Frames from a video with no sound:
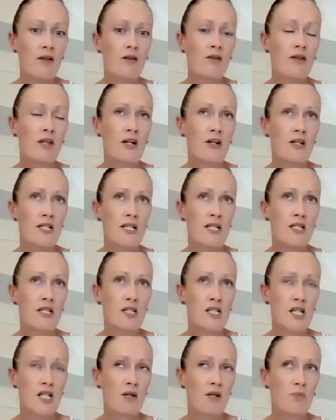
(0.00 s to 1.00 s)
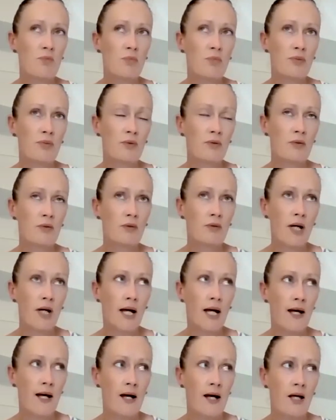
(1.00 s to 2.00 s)
there is a deep
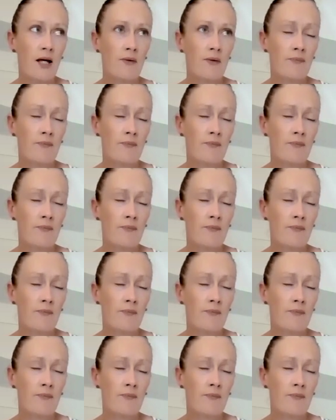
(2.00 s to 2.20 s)
uh,